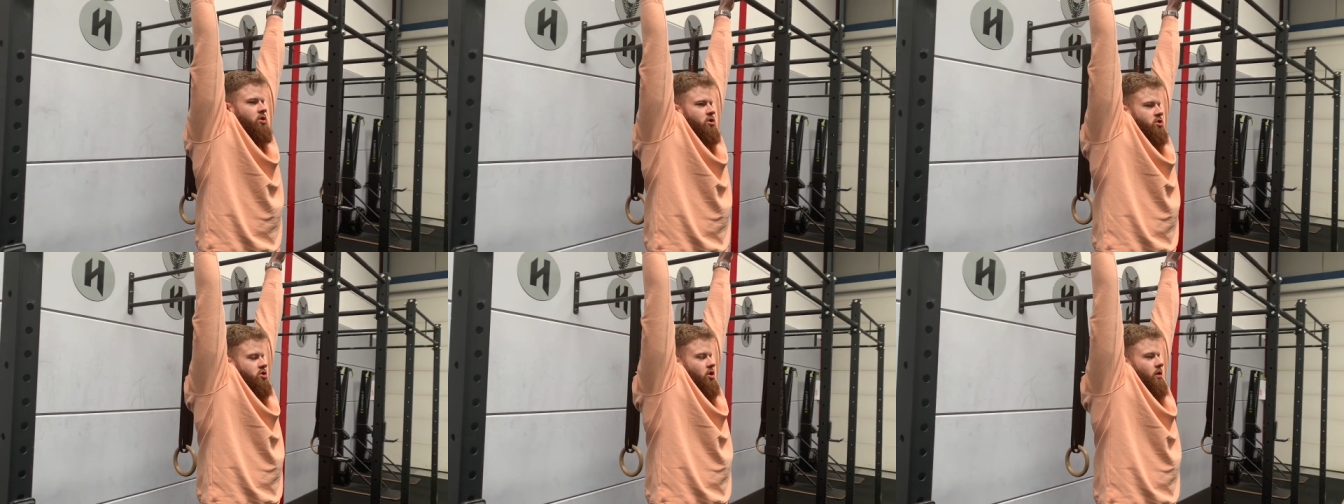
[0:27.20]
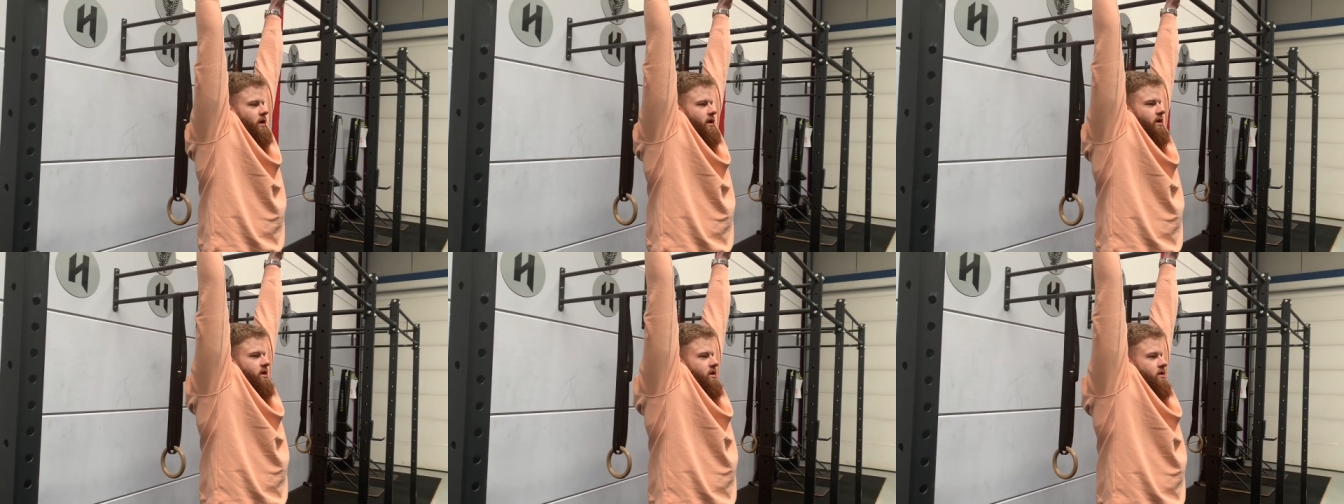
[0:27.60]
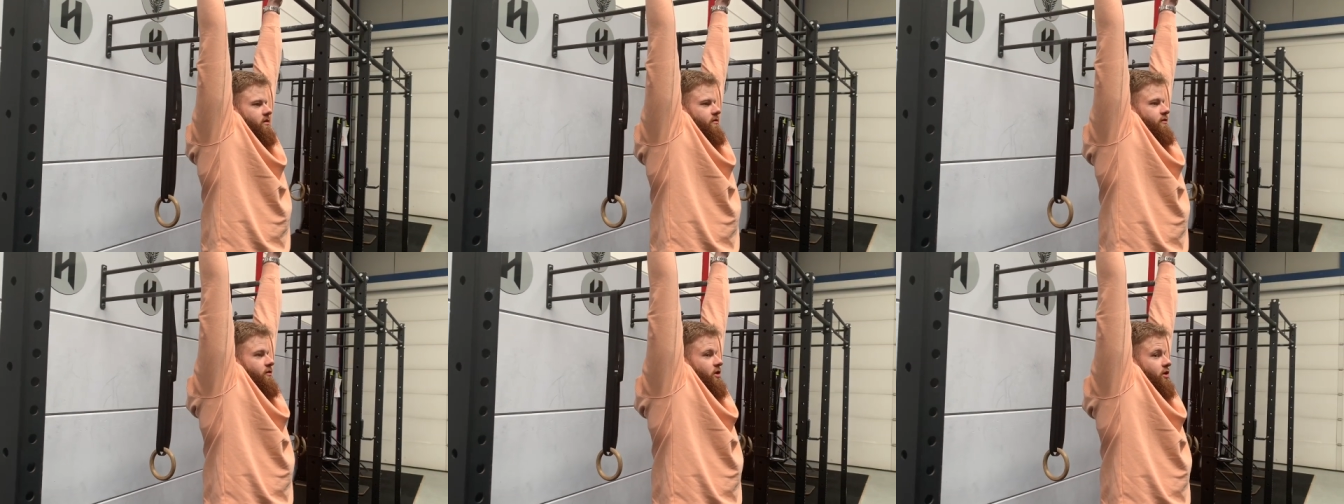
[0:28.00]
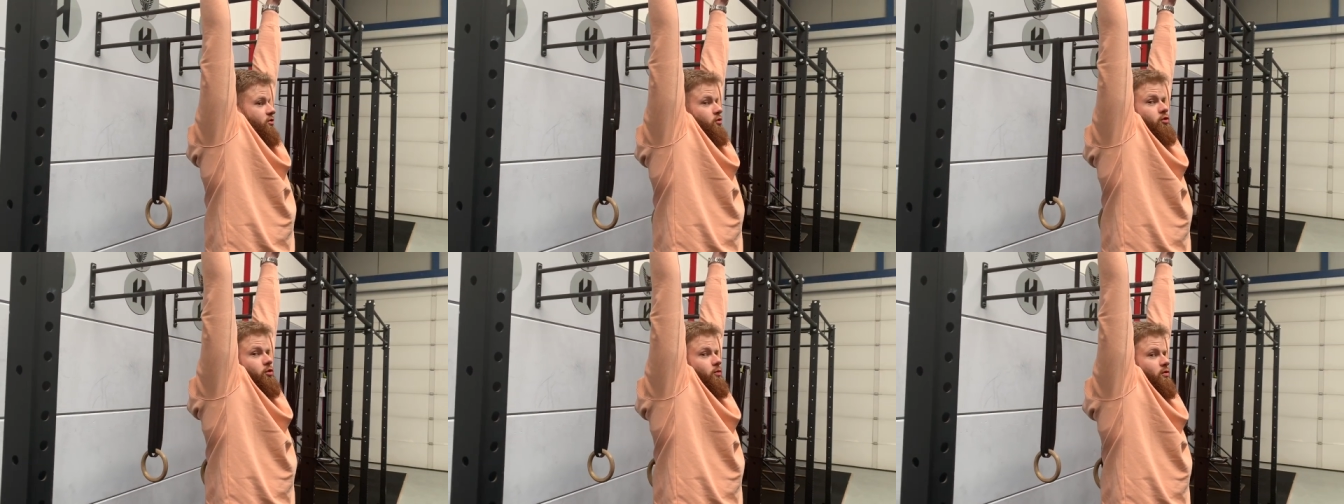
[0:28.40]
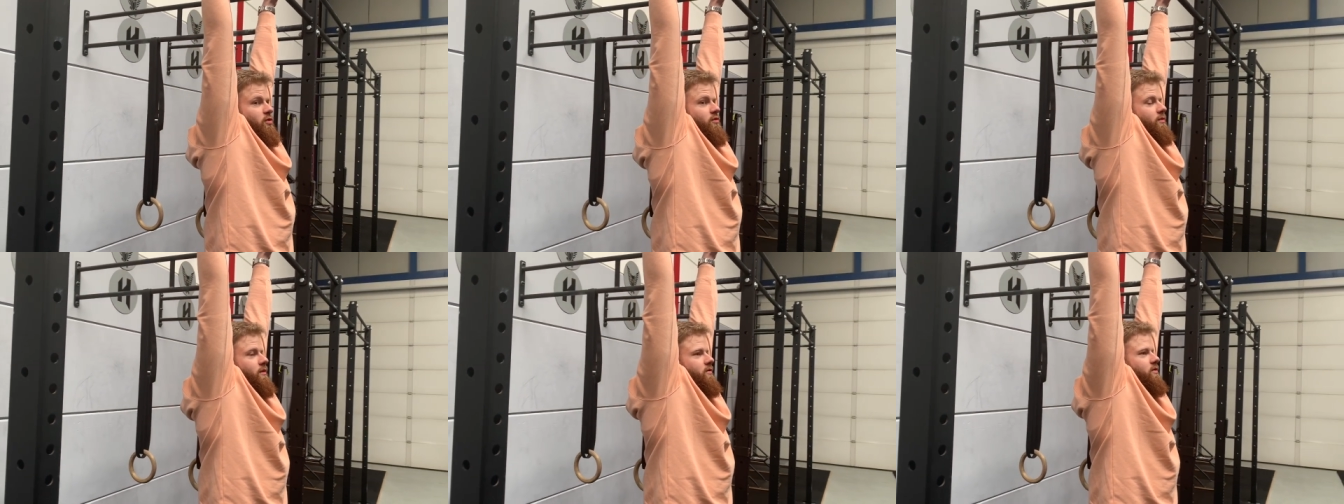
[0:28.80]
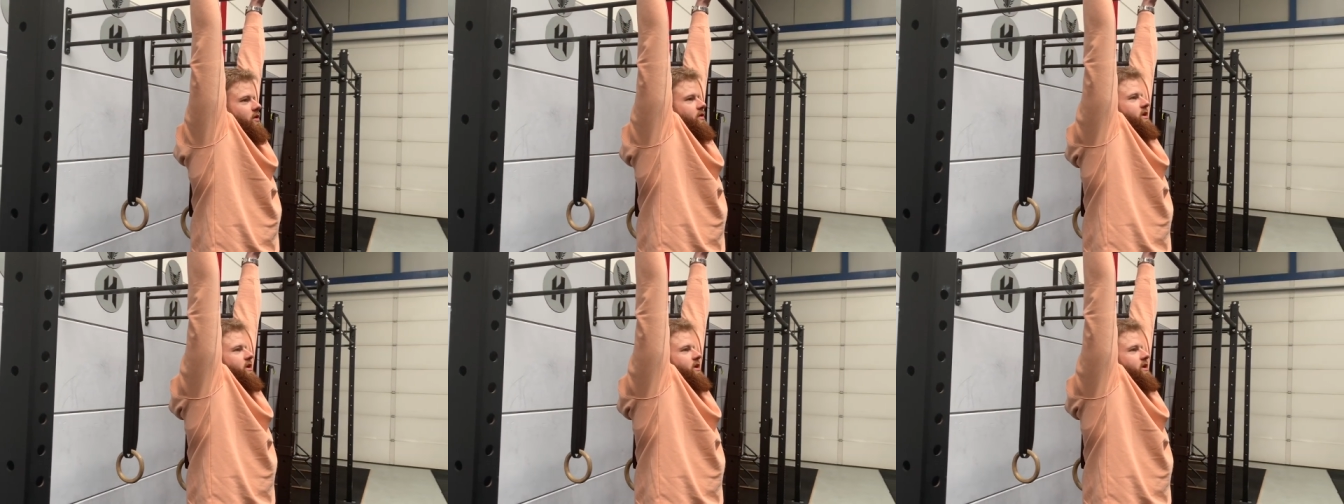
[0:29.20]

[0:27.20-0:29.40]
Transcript: So a vertical movement, not